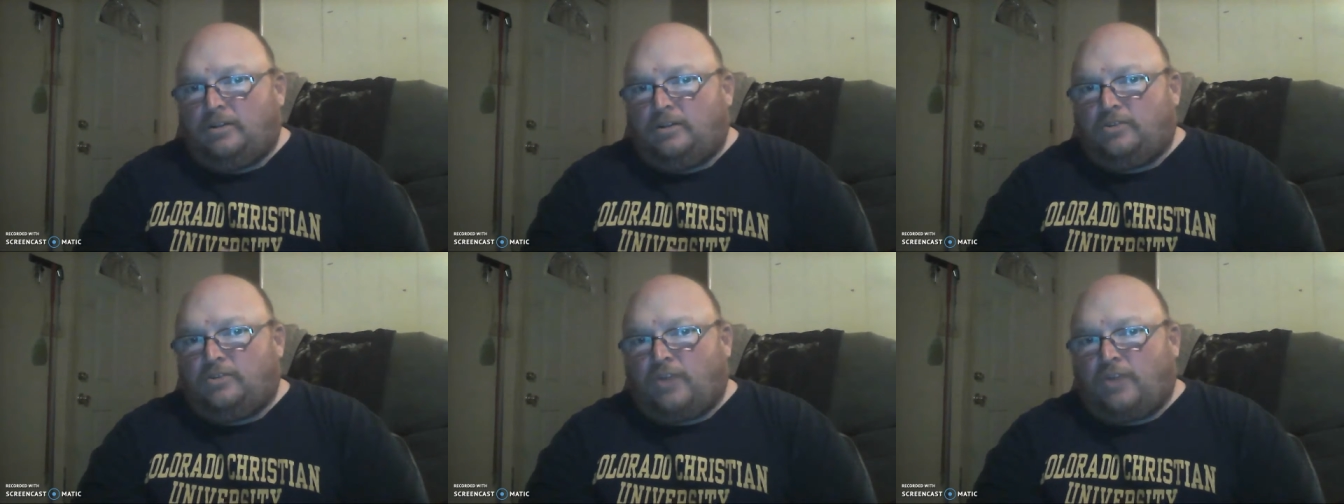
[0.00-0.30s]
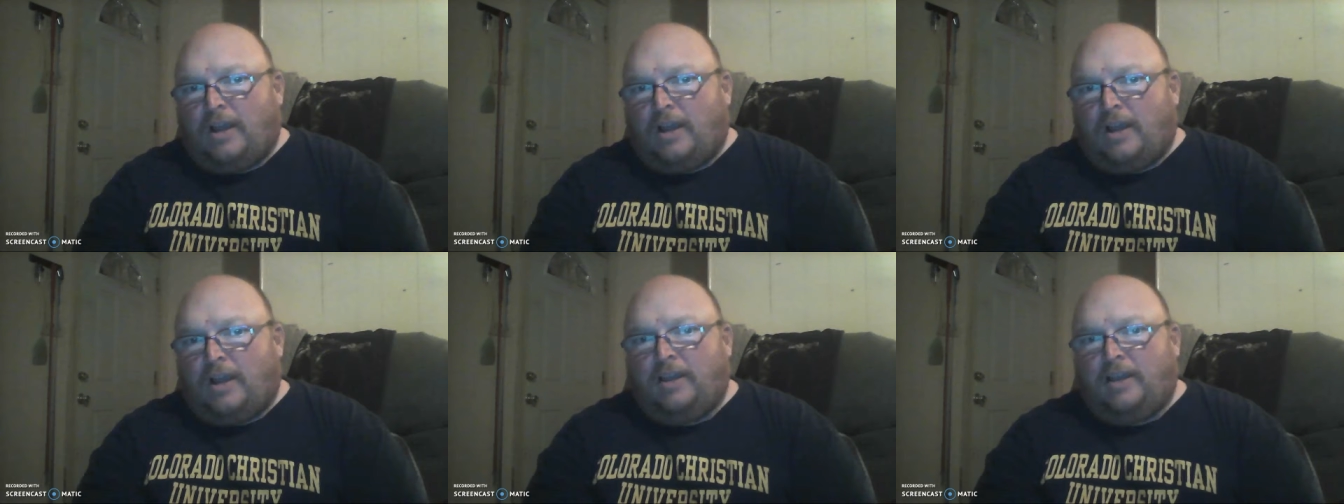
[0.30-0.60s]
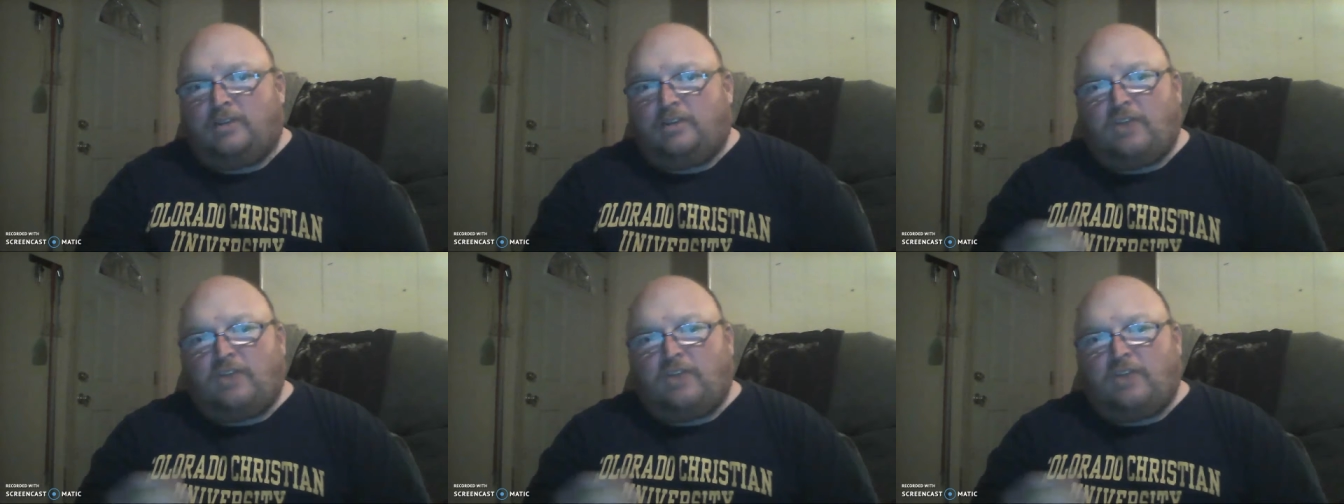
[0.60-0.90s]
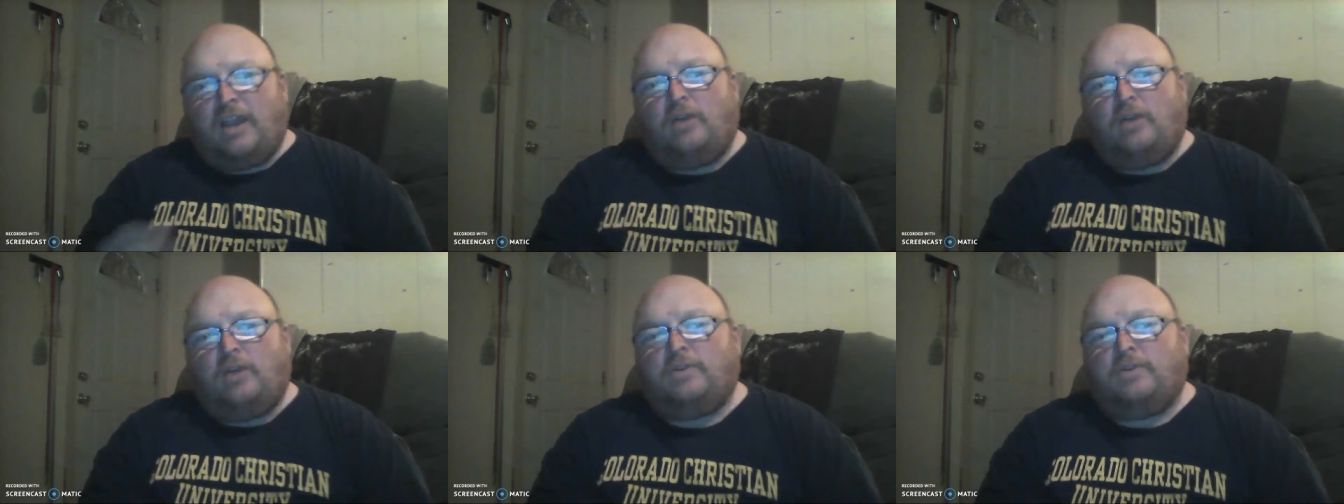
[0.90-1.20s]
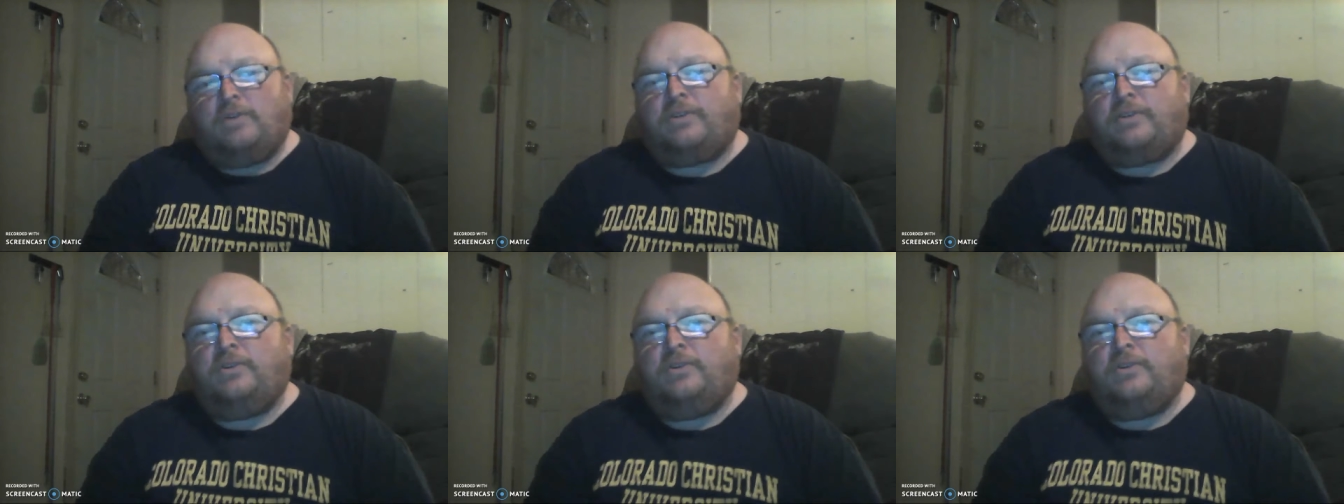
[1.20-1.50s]
Try
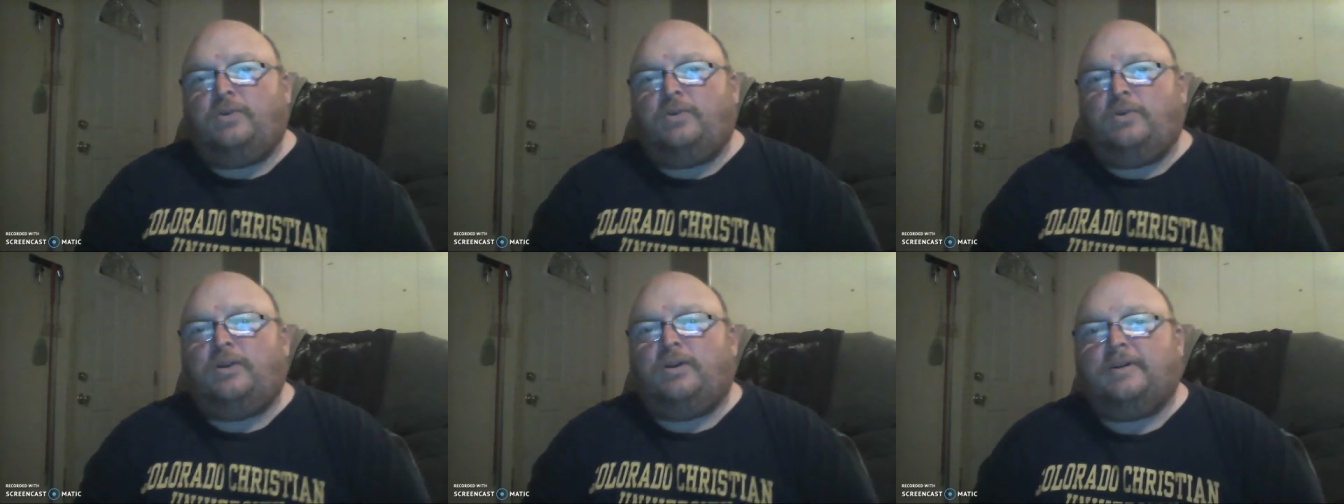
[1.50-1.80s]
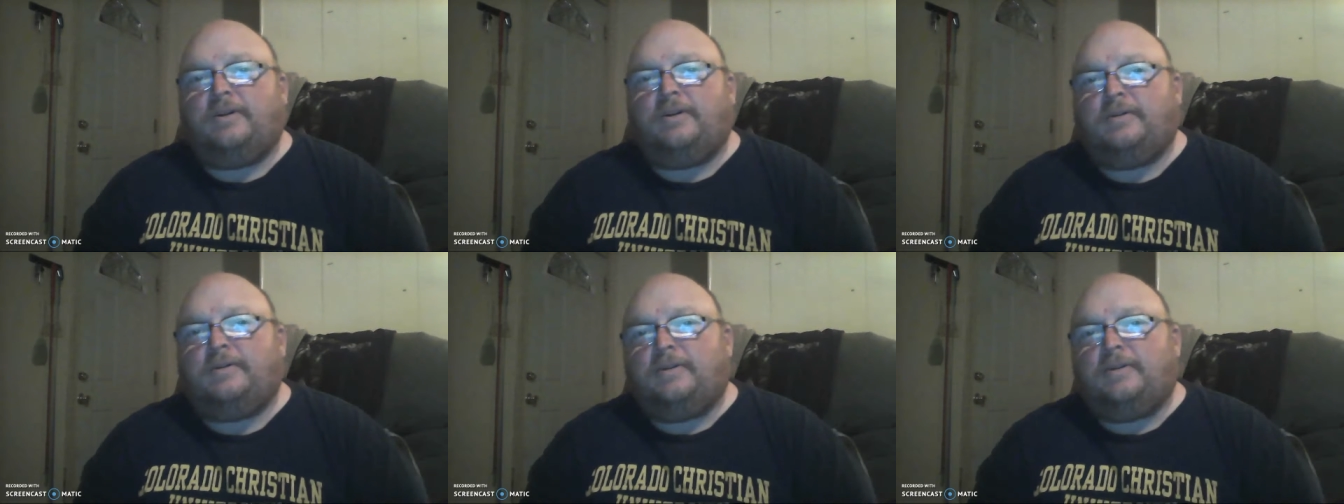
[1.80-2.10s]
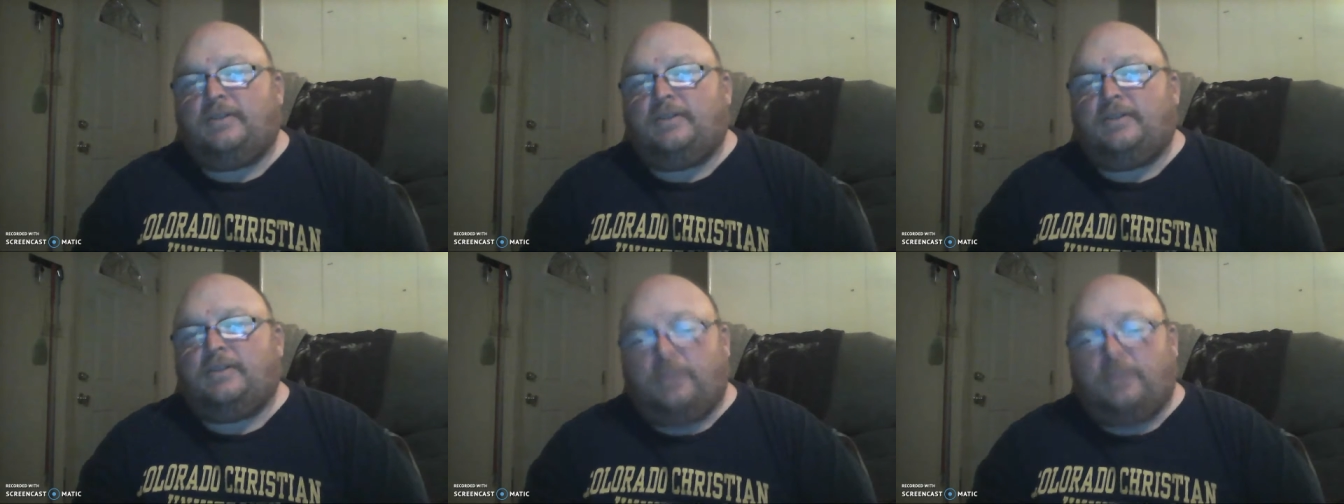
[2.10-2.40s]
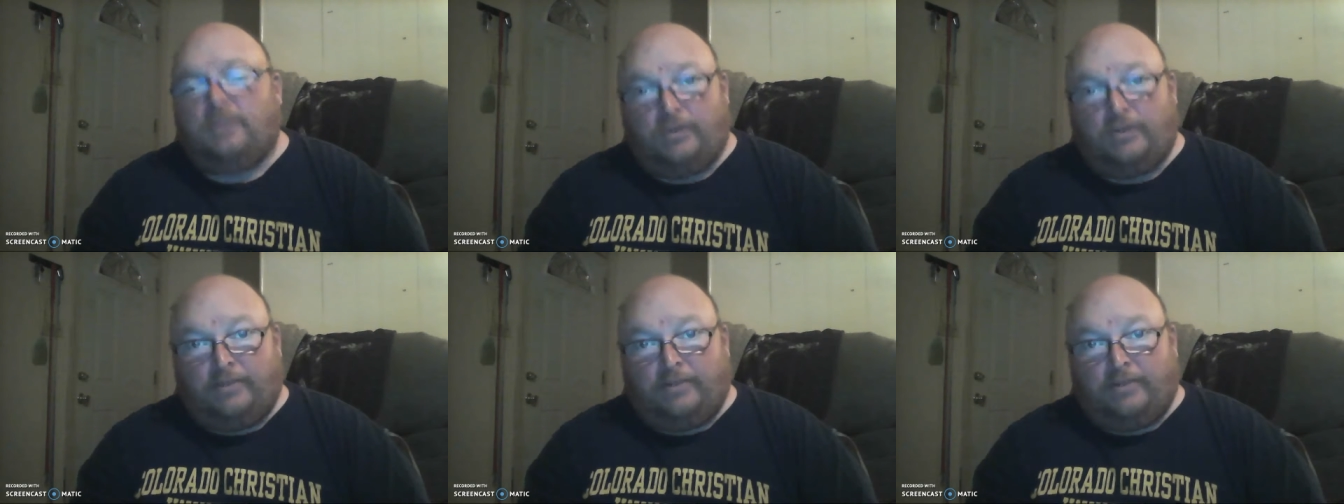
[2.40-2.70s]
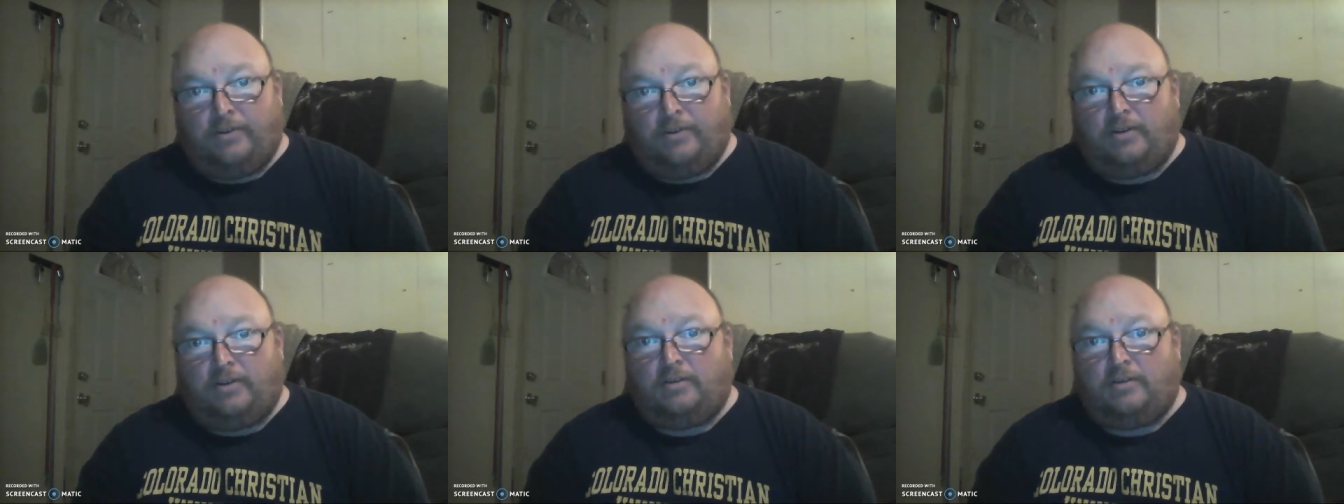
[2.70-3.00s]
going through your
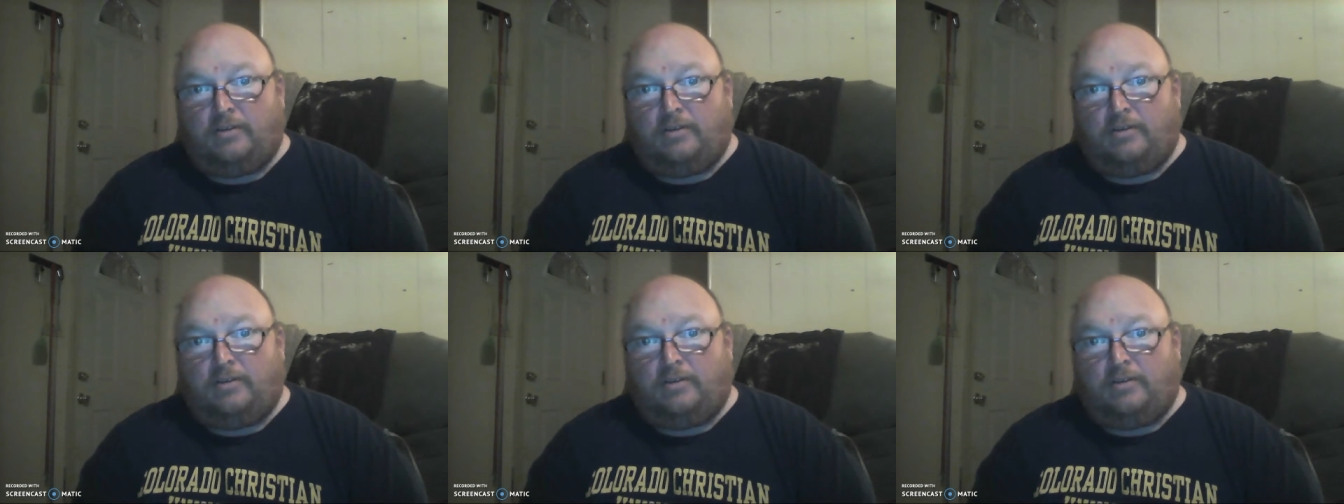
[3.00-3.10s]
different